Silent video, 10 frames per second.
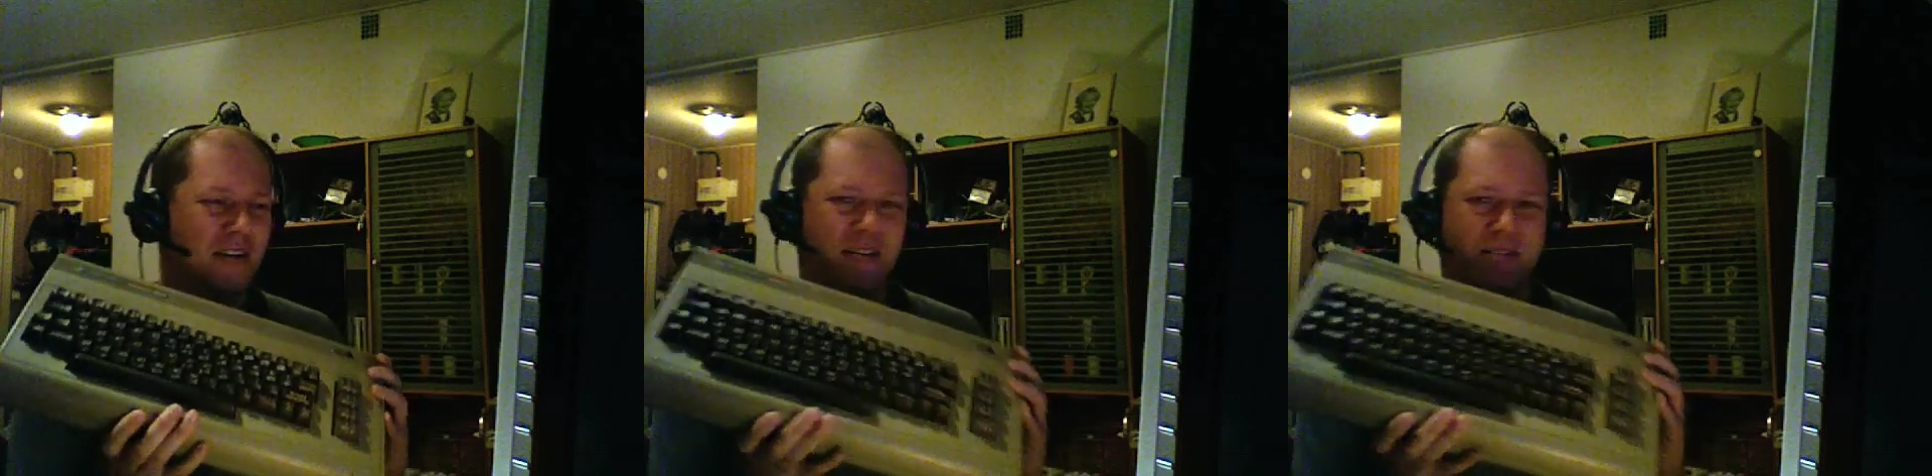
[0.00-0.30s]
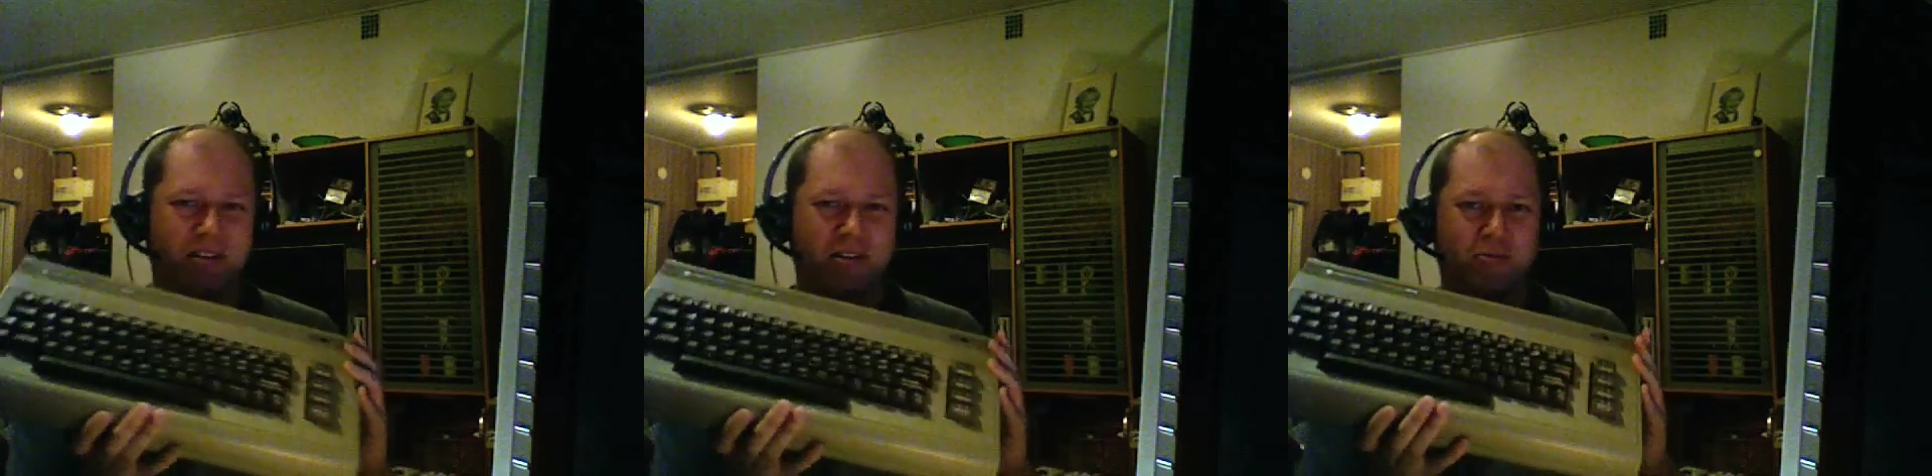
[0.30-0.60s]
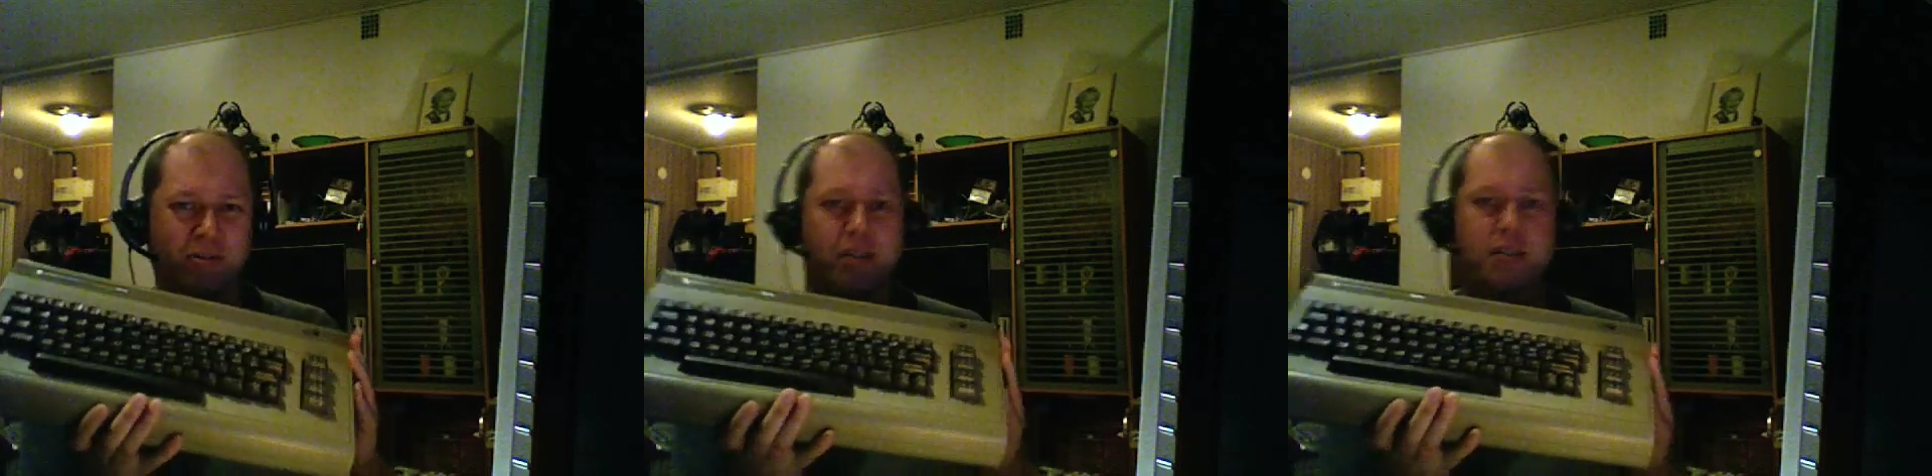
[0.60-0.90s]
the
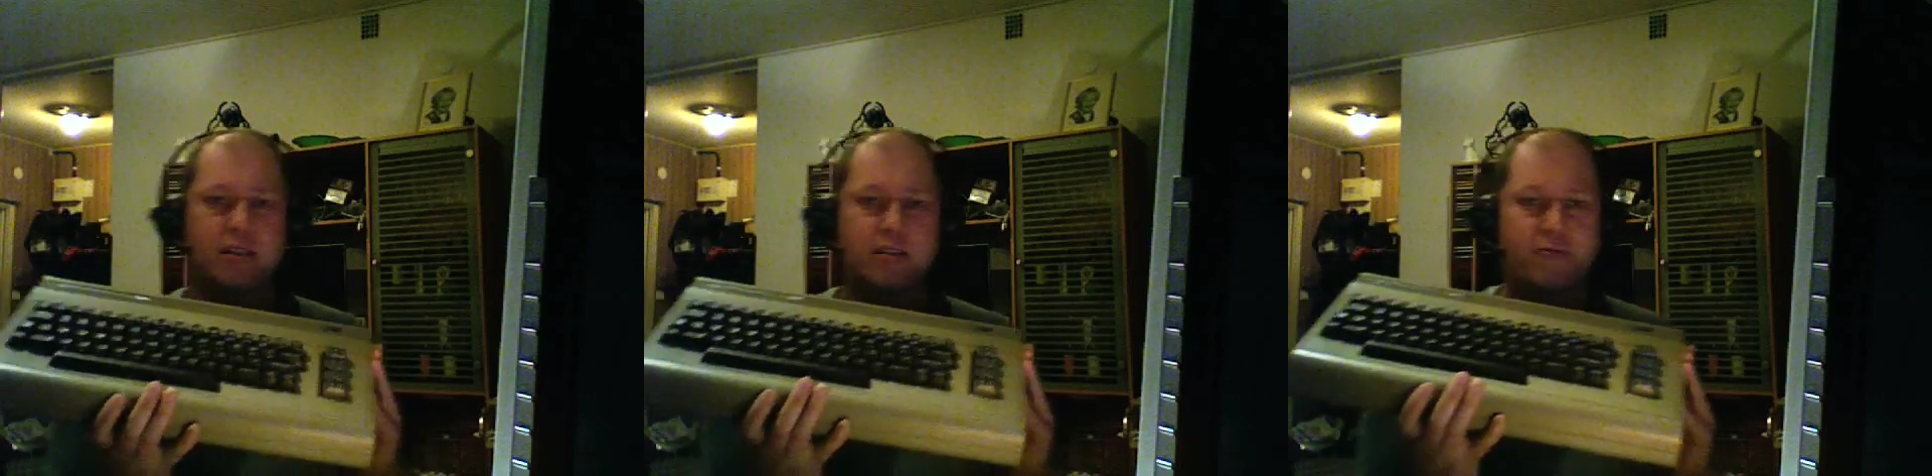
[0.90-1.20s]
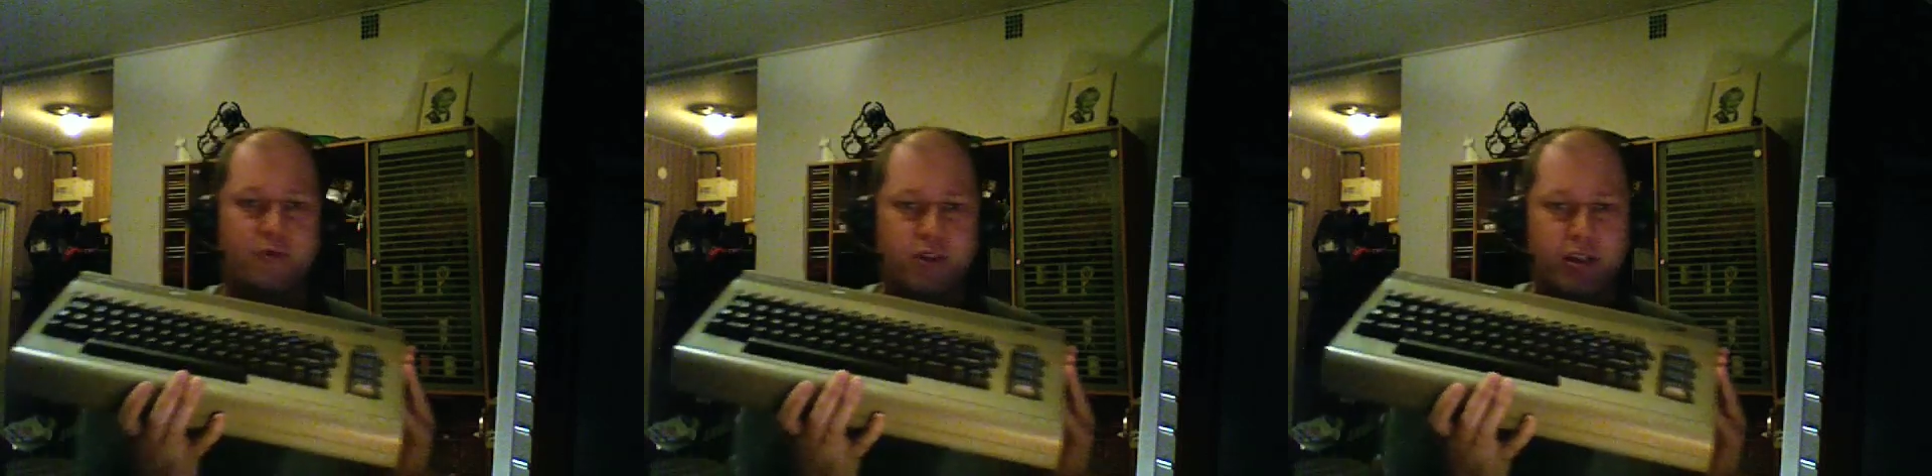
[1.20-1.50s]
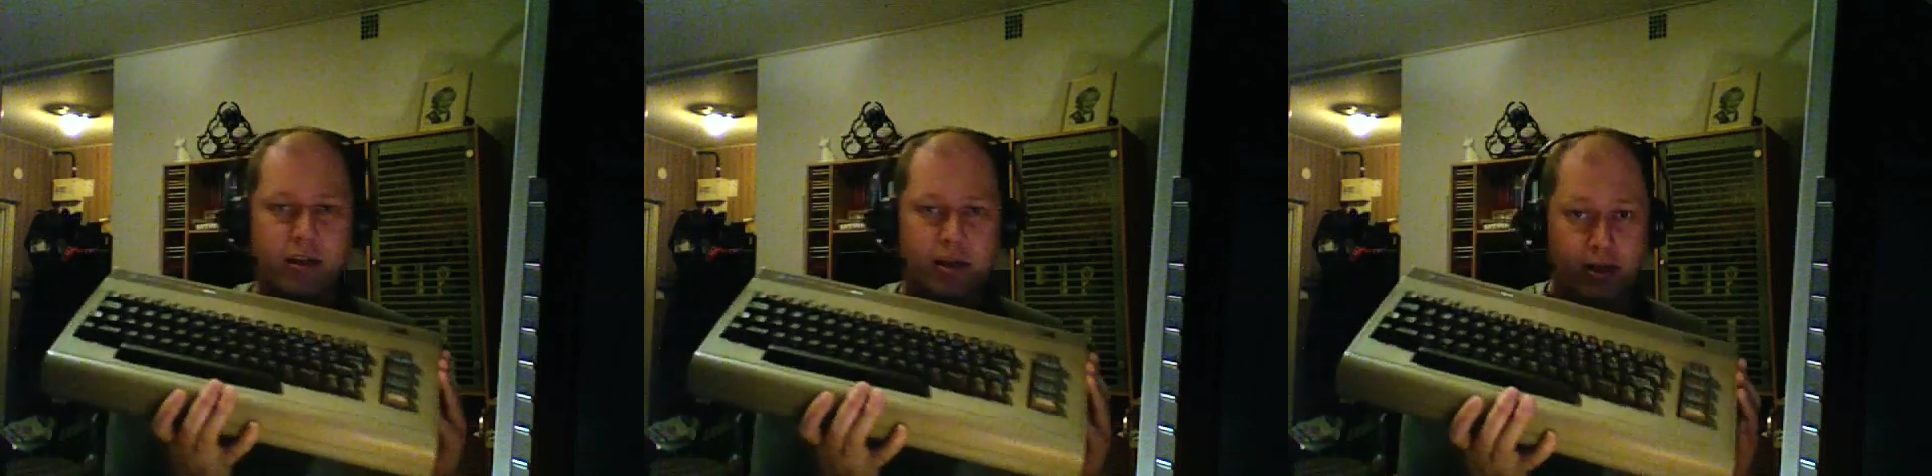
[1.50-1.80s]
newer C64C.